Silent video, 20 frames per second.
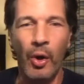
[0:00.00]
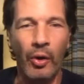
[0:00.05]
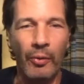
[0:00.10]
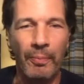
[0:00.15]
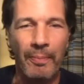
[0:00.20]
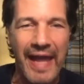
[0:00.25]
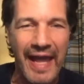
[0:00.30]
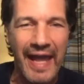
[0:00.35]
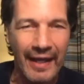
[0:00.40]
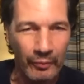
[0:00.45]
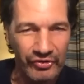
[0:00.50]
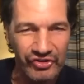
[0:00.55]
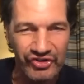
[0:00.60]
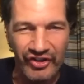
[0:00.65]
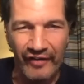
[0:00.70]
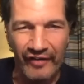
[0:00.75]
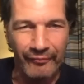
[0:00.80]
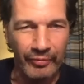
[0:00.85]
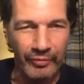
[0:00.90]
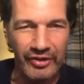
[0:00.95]
You get The Old Man
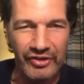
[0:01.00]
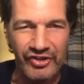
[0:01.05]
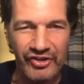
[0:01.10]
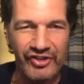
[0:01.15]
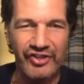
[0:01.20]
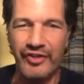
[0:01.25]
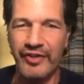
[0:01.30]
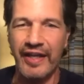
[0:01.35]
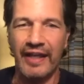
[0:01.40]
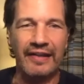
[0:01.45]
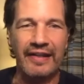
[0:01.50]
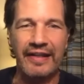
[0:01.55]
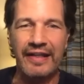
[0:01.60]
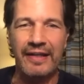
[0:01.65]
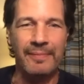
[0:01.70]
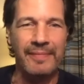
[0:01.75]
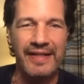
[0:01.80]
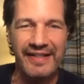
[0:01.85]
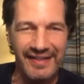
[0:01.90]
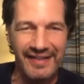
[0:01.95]
with Jeff Bridges, you get
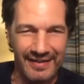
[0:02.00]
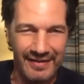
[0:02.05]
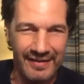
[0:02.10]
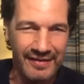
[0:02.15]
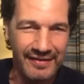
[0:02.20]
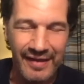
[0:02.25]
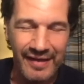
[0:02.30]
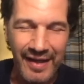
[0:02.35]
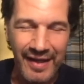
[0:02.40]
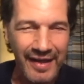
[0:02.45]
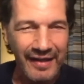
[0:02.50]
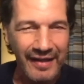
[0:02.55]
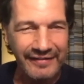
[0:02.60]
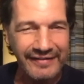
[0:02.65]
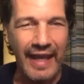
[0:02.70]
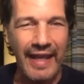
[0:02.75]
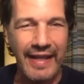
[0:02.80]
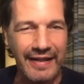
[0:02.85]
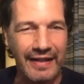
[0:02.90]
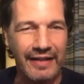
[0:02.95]
Liam Neeson and
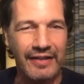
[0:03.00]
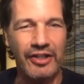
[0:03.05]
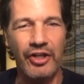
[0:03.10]
Taken.